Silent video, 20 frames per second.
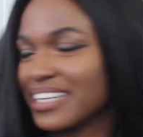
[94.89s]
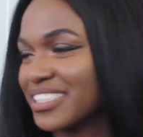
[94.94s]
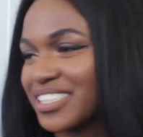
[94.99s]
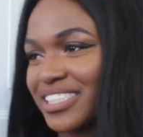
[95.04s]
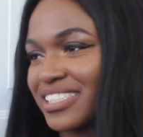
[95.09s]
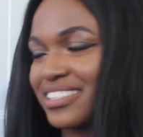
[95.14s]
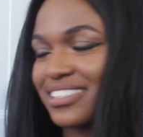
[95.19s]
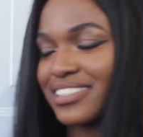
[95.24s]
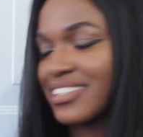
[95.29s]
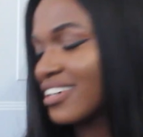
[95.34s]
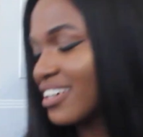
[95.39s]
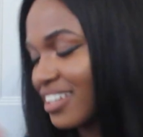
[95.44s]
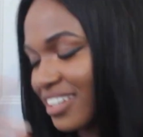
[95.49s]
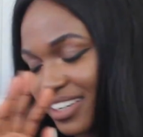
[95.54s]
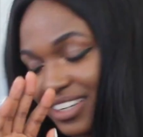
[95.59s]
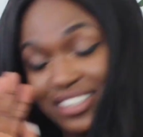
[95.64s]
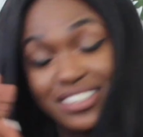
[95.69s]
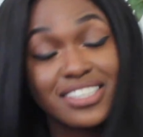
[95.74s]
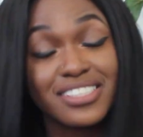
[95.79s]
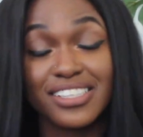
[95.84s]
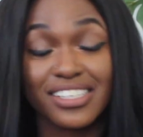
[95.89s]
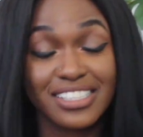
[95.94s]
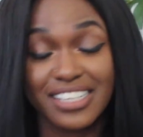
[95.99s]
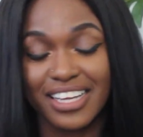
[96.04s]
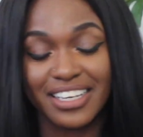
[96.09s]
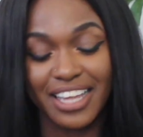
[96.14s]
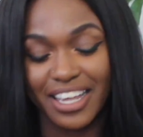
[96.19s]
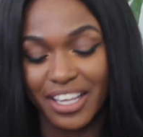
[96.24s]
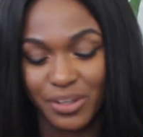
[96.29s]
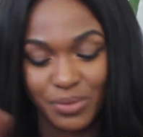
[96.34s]
It just doesn't
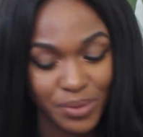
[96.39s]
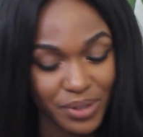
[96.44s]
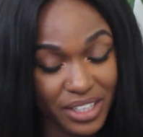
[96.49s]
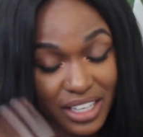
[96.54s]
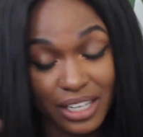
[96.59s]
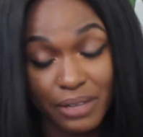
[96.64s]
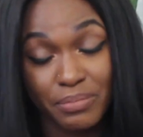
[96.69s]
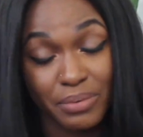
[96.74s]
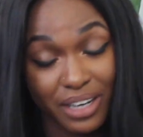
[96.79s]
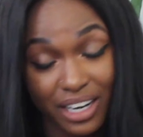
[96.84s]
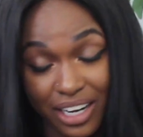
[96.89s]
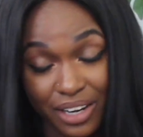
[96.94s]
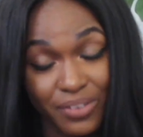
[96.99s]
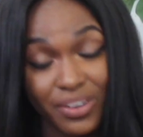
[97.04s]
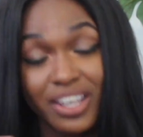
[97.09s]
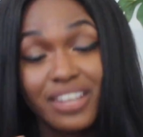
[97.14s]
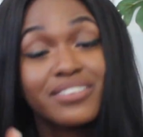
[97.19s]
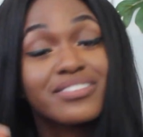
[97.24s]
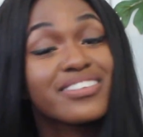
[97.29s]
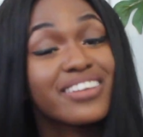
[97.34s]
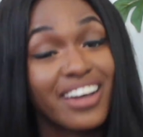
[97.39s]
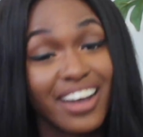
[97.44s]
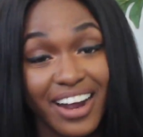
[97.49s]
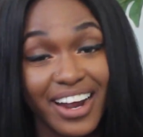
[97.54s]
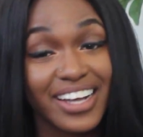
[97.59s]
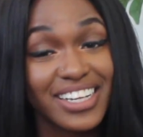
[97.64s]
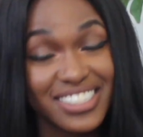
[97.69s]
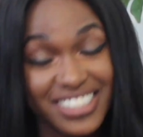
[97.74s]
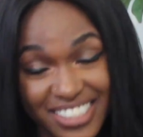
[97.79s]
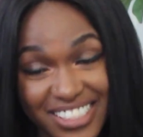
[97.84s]
end like you would think. But anyway,
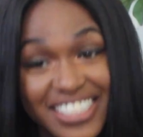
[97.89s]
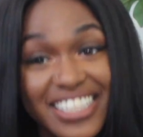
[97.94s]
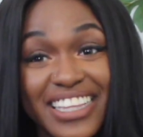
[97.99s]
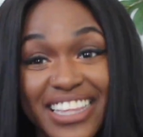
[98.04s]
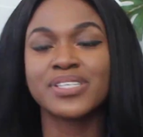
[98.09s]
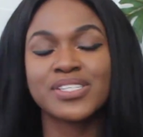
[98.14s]
alright.